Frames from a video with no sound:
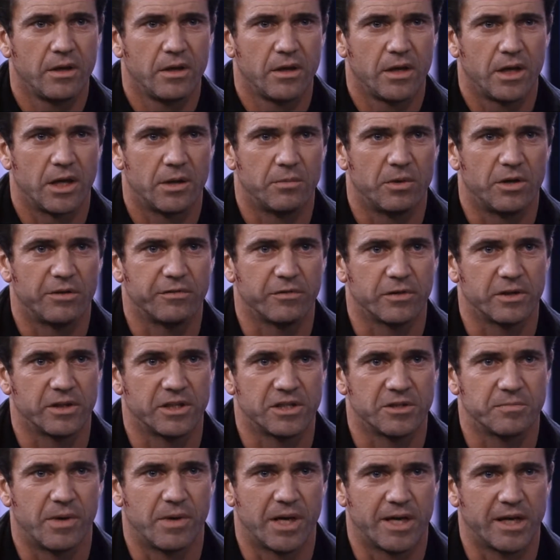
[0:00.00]
I'm offering
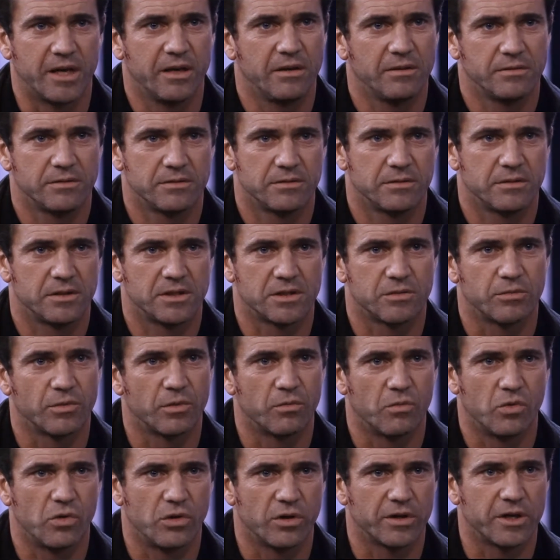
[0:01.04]
this money as a
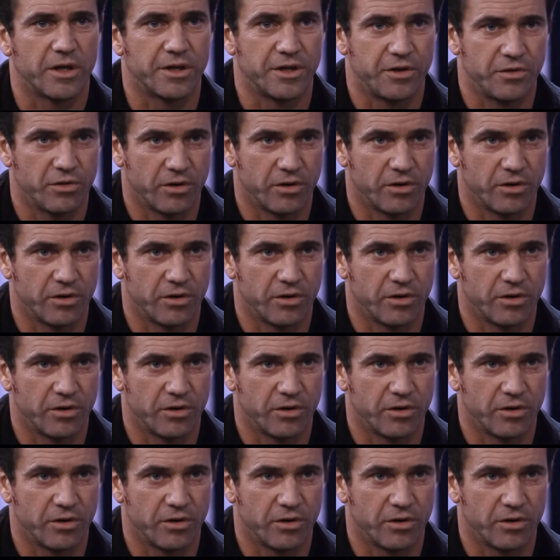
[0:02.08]
reward on your